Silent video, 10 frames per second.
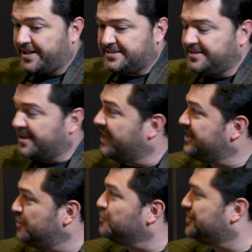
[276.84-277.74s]
raising
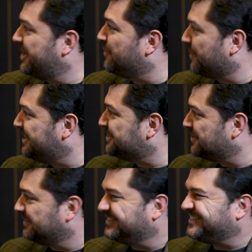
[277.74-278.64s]
a new
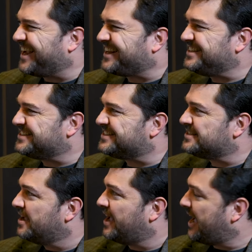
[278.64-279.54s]
generation mm. that mm-hmm. is